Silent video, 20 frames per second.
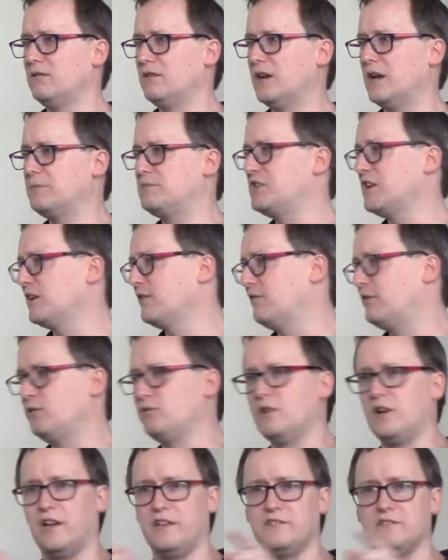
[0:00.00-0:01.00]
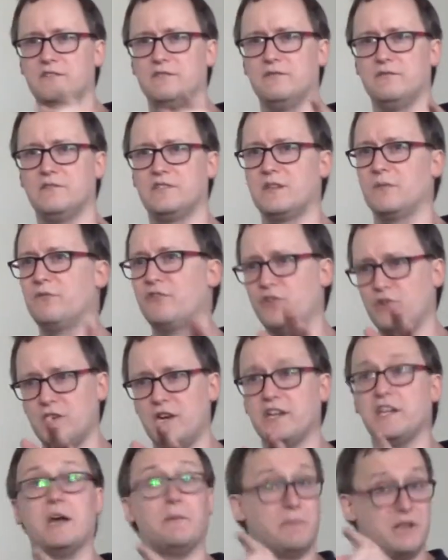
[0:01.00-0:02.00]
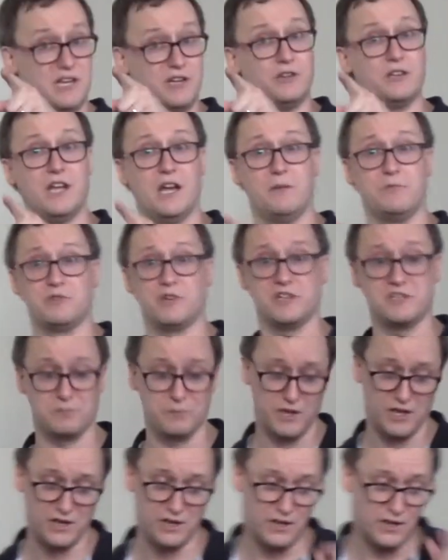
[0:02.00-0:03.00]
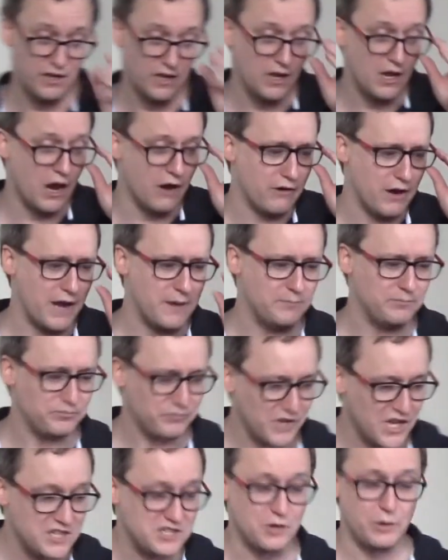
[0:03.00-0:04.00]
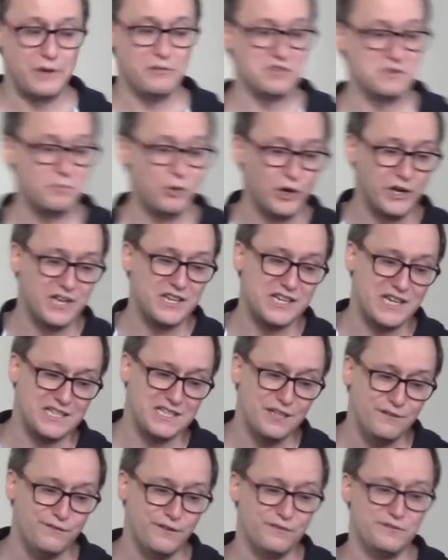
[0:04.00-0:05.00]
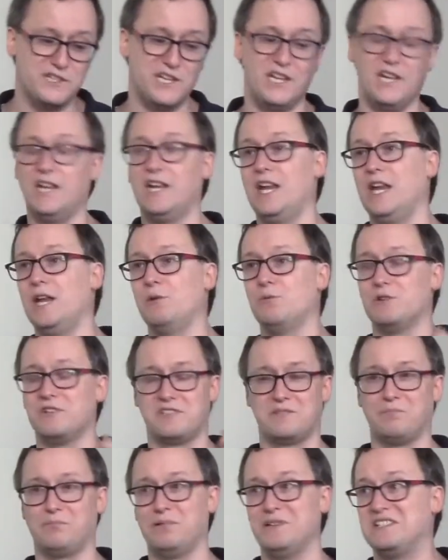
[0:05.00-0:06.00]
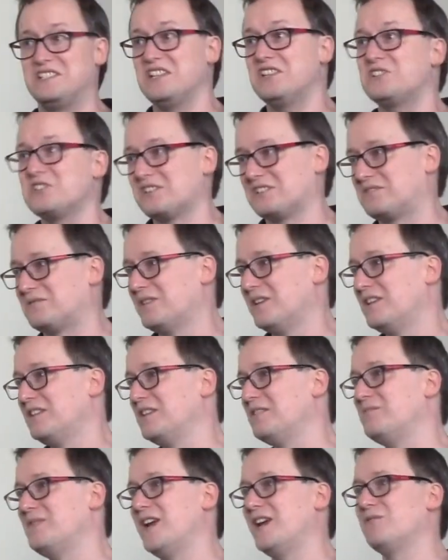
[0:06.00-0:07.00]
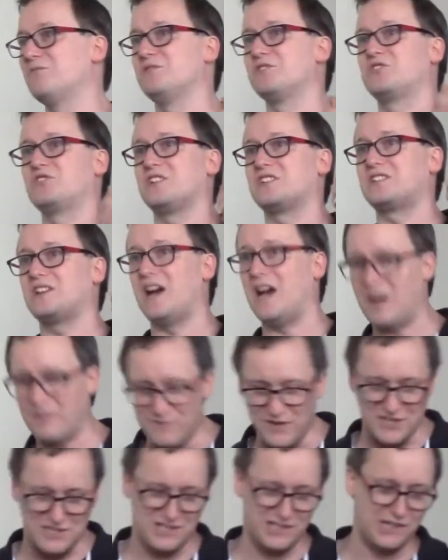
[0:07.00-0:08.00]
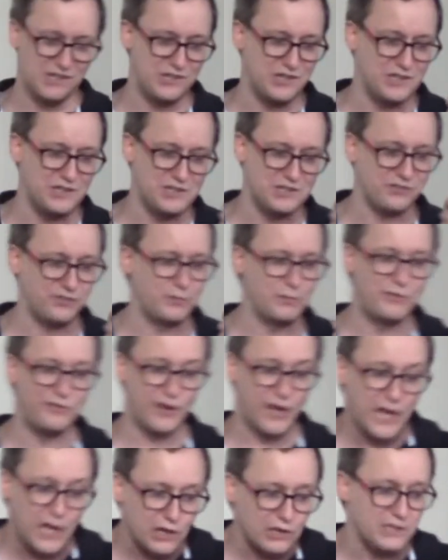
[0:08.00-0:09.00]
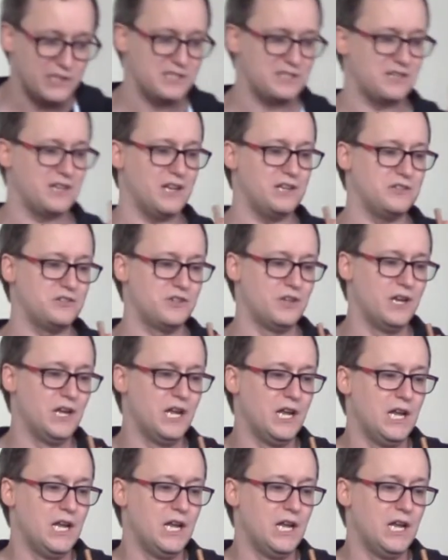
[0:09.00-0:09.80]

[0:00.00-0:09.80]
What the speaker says: I'm seeing a few nods. Some of you not yet, but it'll come, trust me. All right, so he was born in 1915. He was prodigious. The man was just obviously a genius from a very early stage.